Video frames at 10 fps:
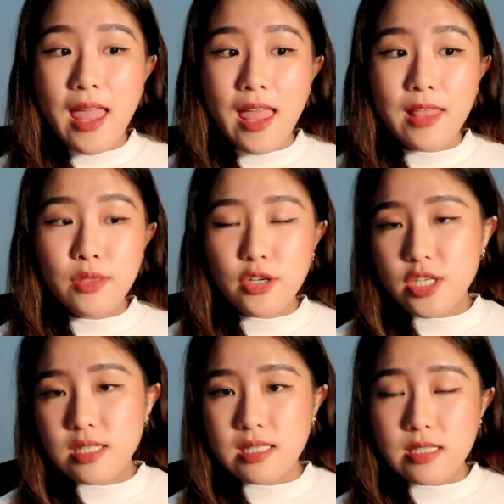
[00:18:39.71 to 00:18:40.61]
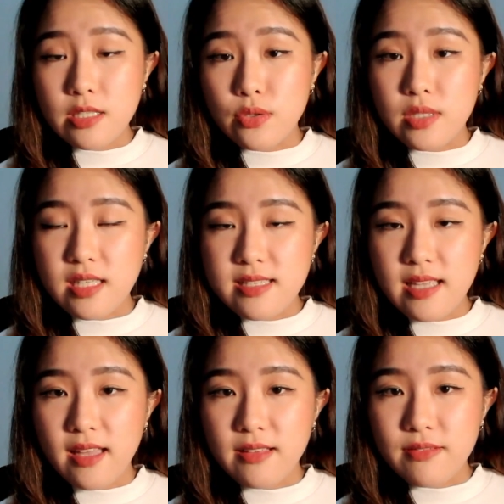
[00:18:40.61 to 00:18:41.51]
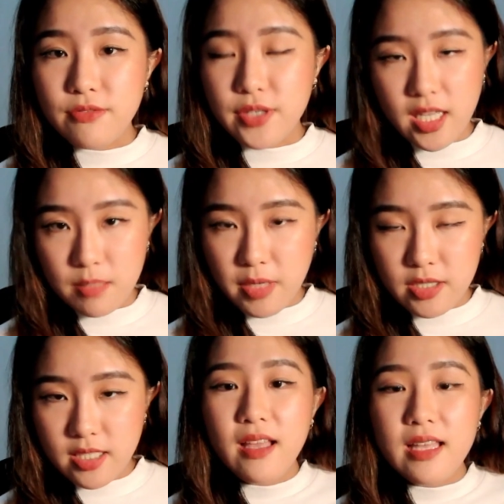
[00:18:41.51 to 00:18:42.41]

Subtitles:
and not just listen to this and forget about it.